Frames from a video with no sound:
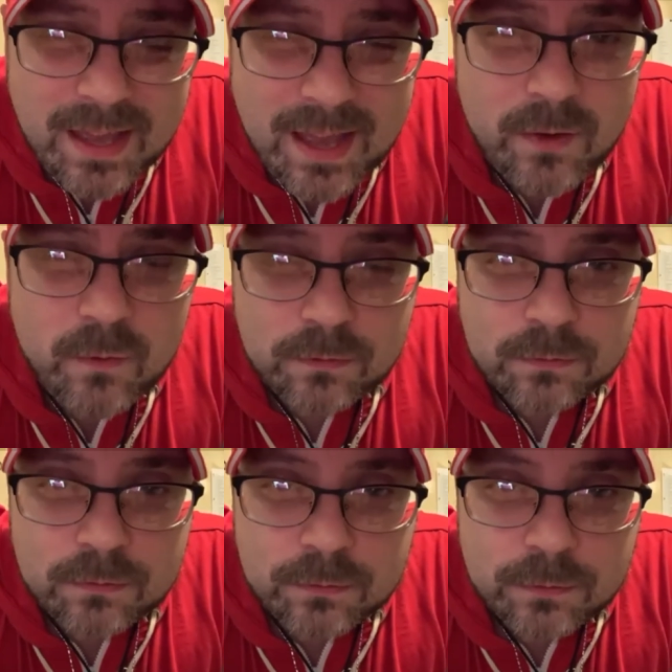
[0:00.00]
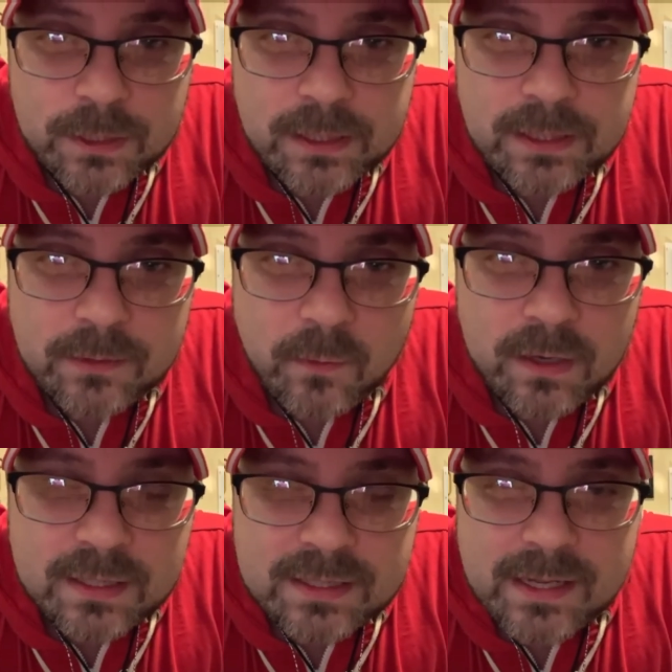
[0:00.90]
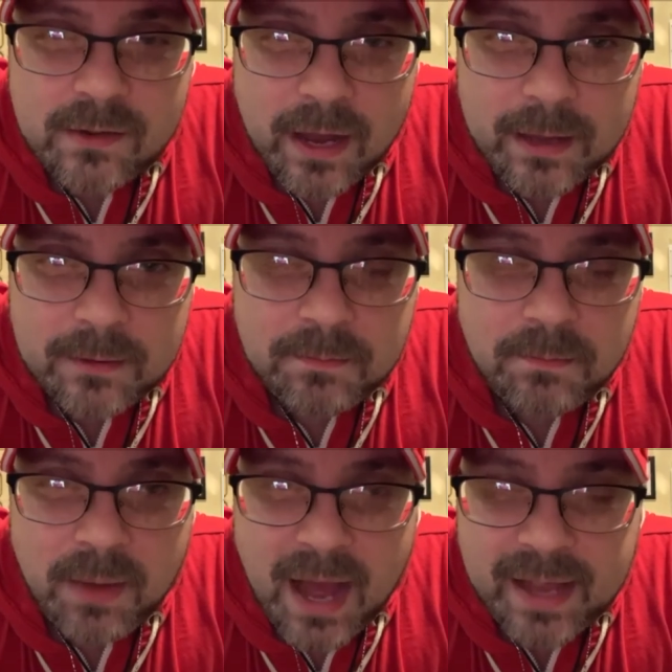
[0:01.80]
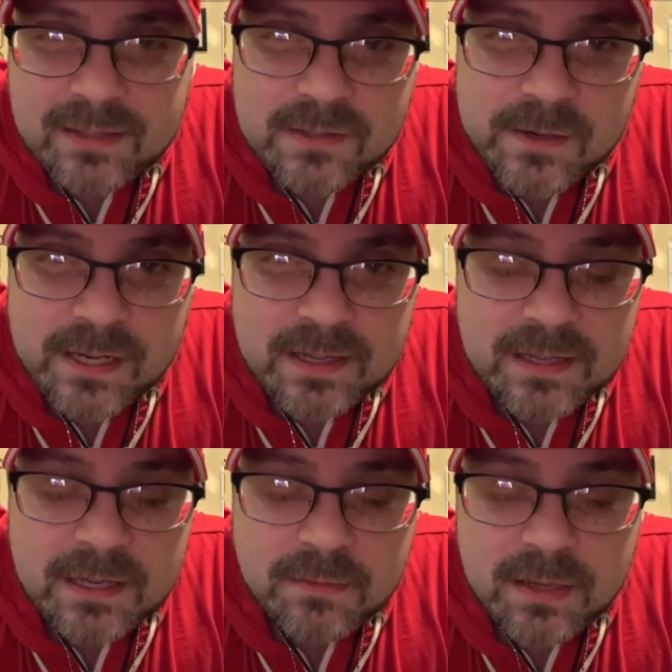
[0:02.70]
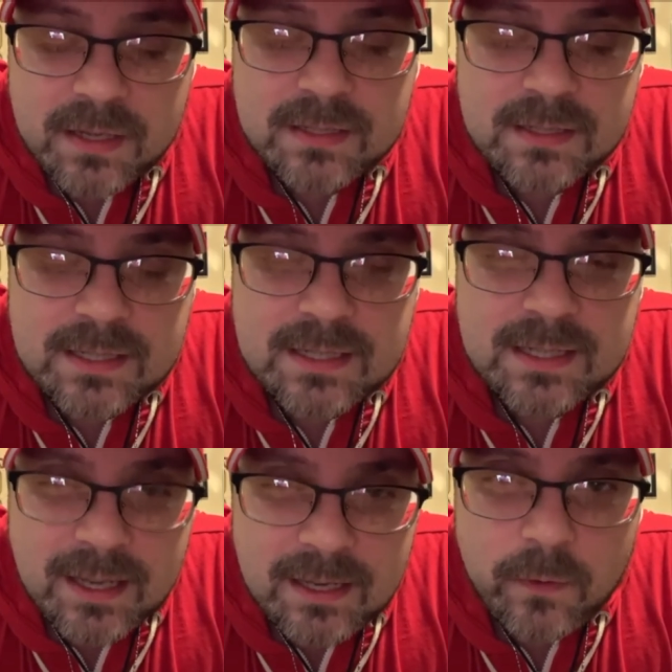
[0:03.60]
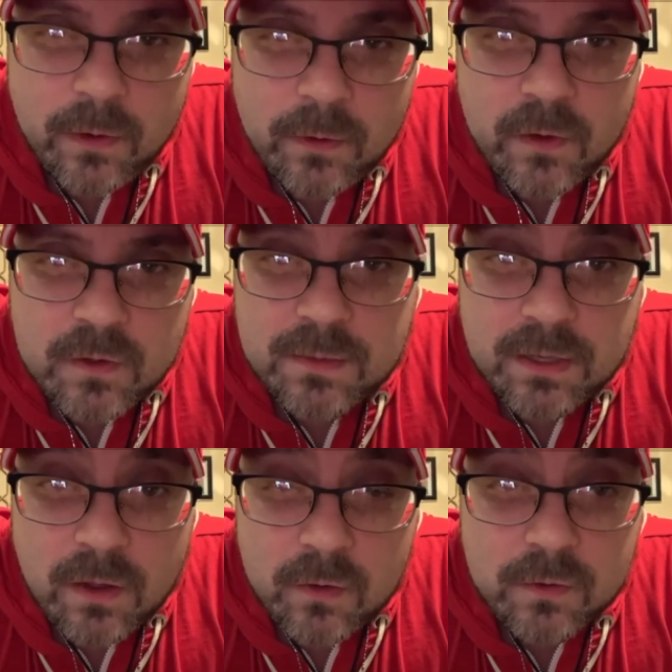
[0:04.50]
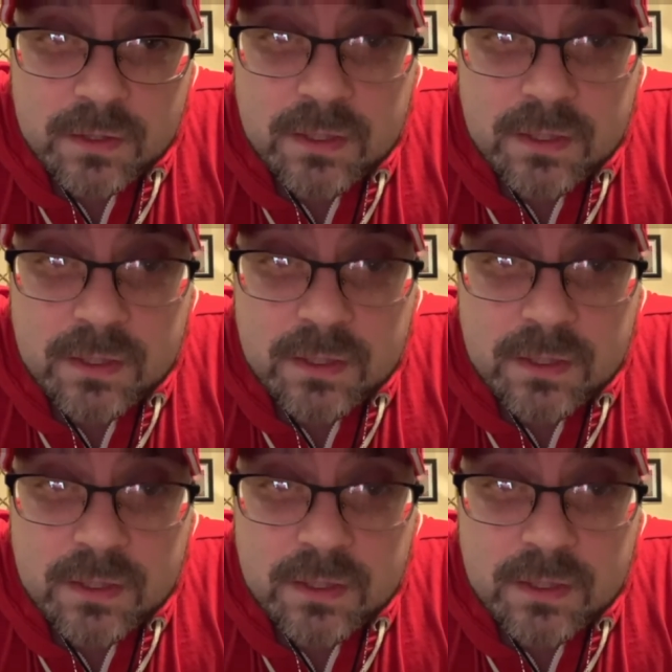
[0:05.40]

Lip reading: I don't really want to sound like biased or anything, because anyone who knows me knows